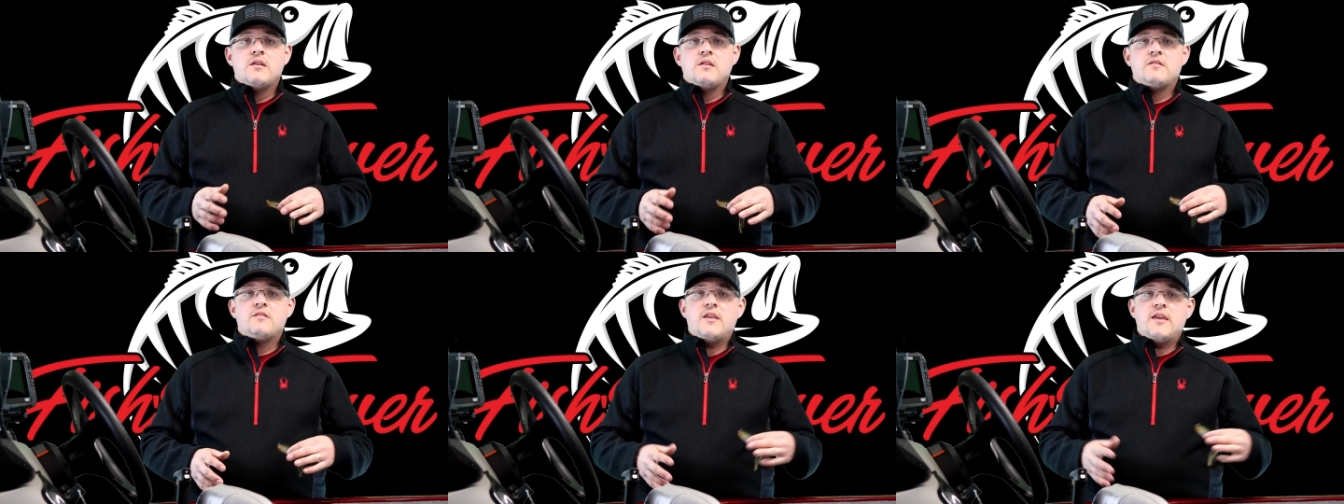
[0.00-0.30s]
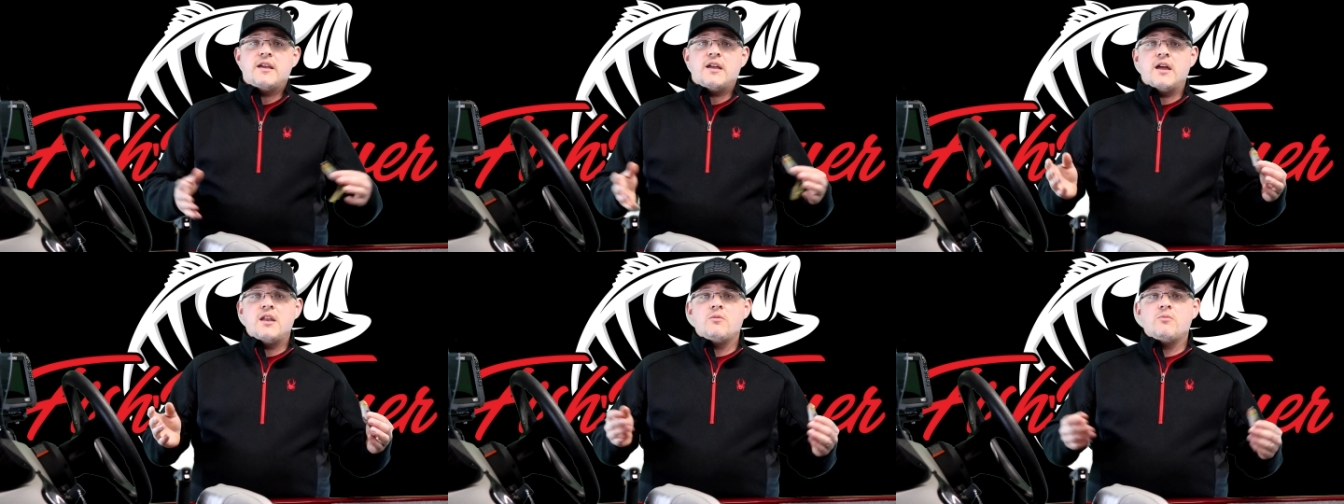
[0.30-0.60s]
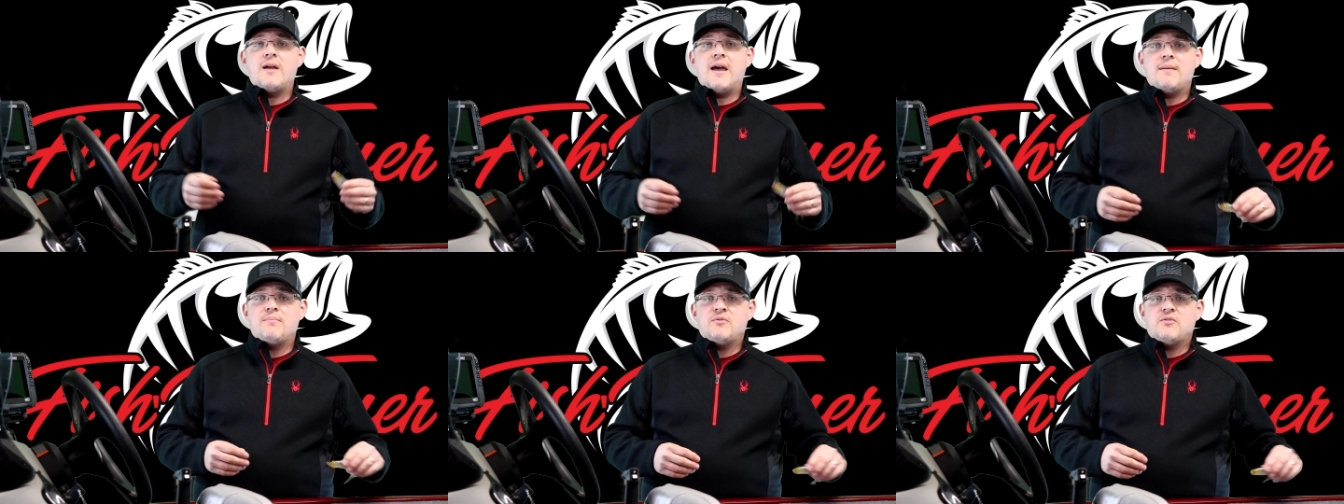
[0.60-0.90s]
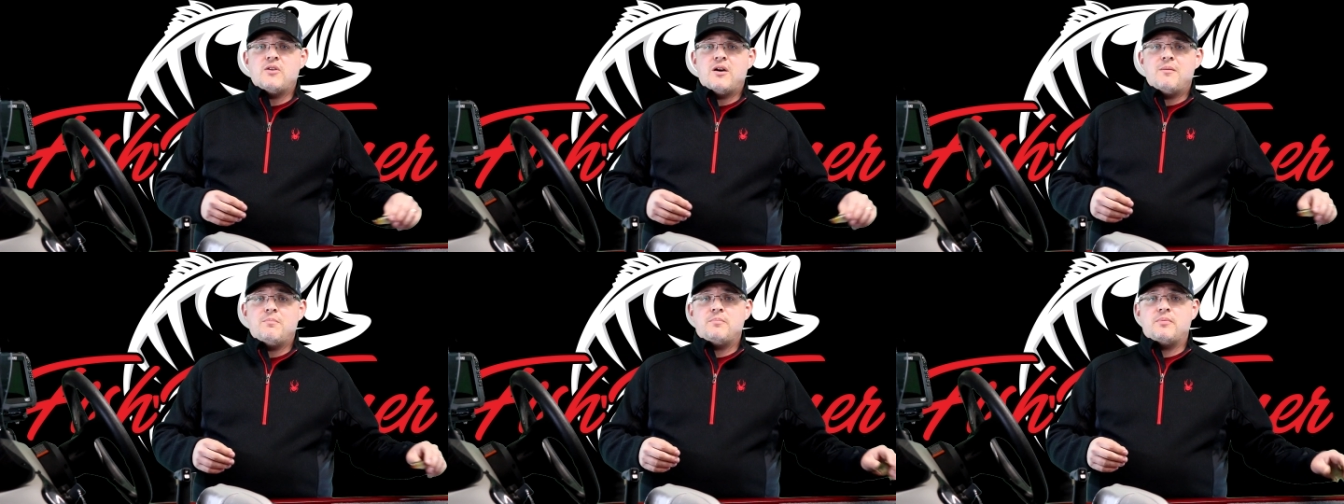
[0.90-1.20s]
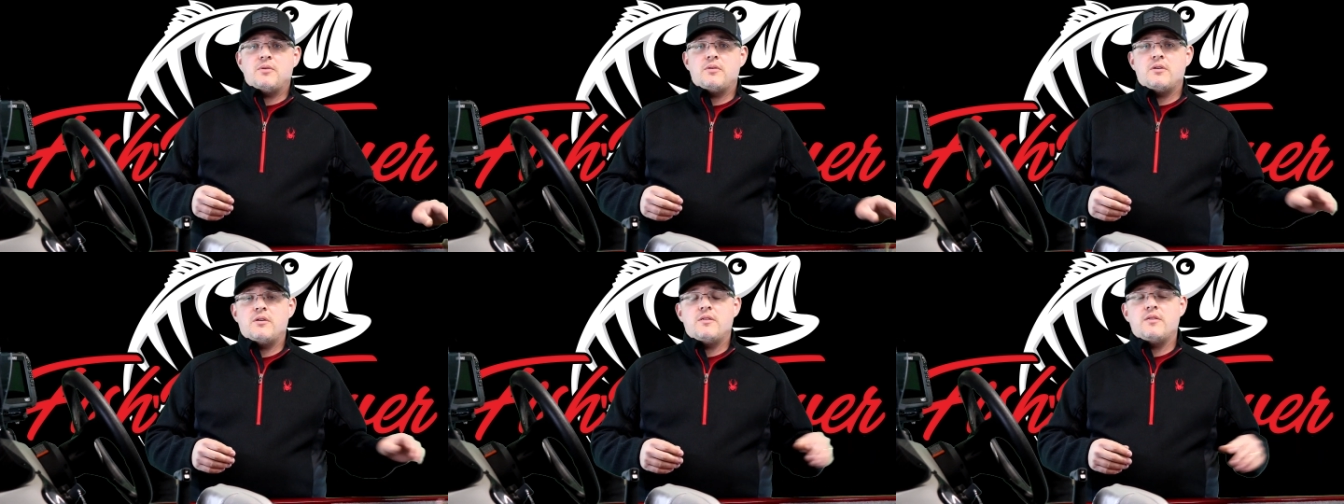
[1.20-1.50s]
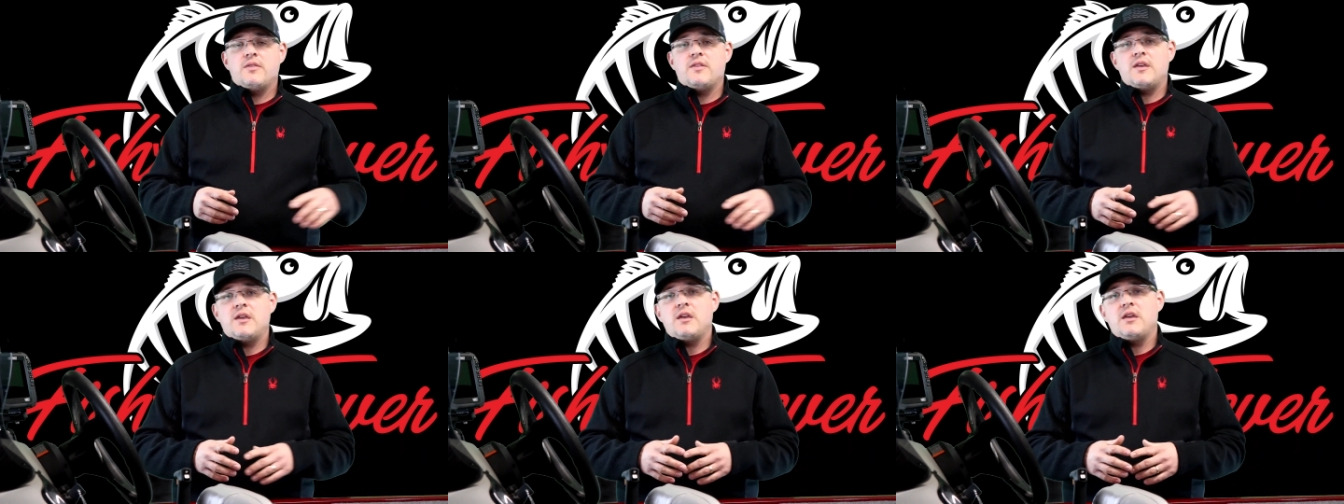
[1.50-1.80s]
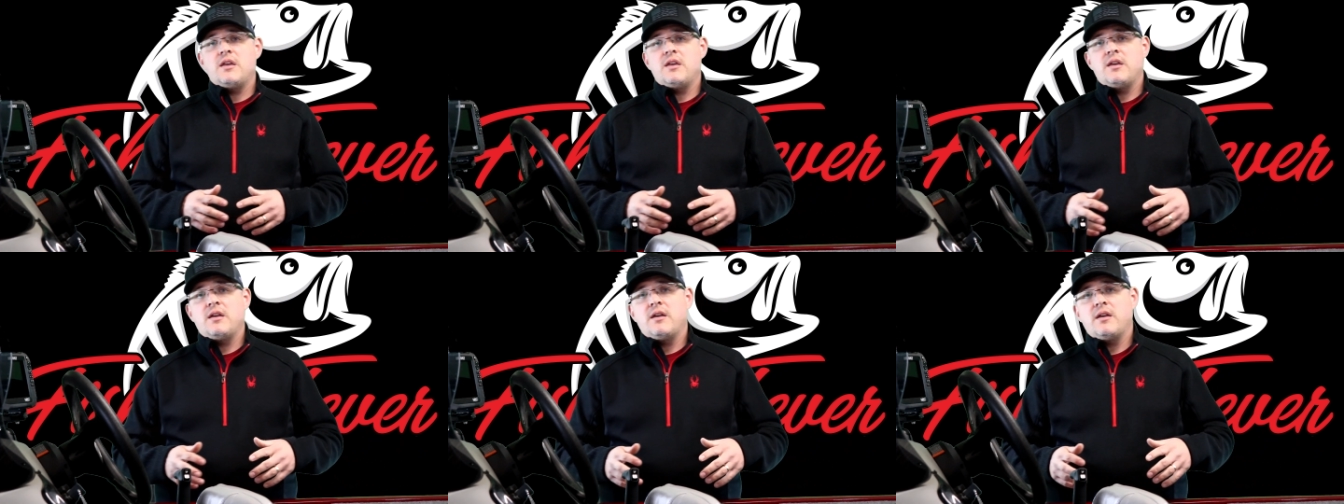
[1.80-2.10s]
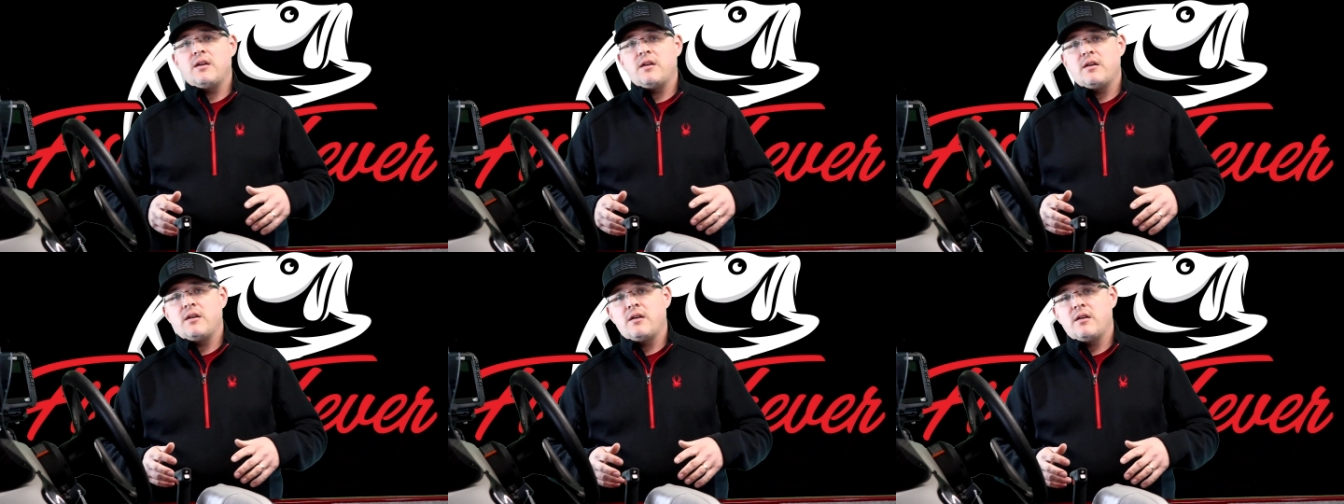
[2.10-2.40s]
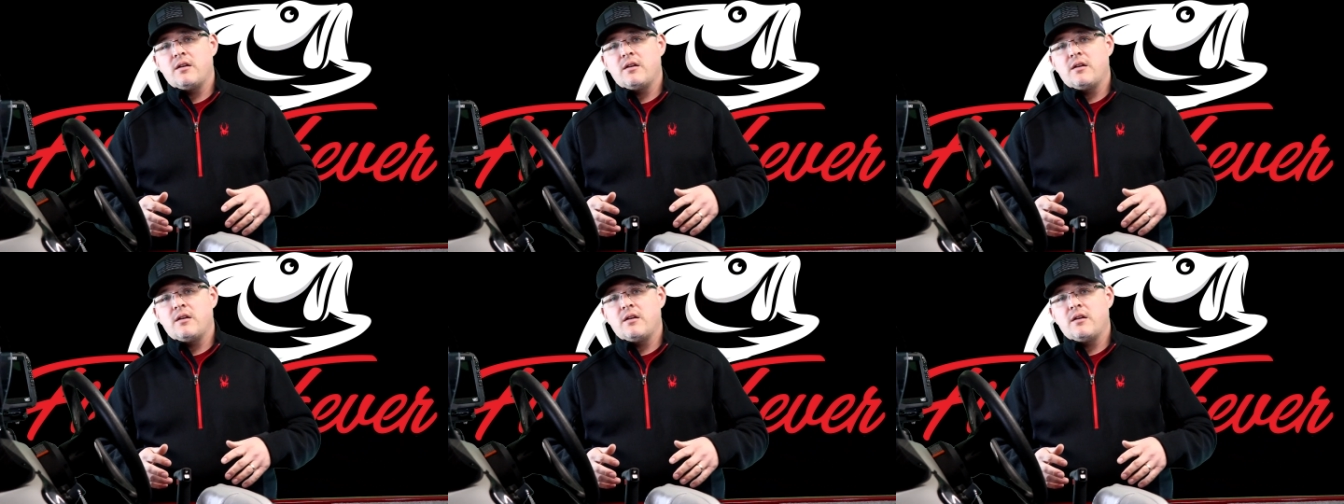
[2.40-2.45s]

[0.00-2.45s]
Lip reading: So that kind of wraps up the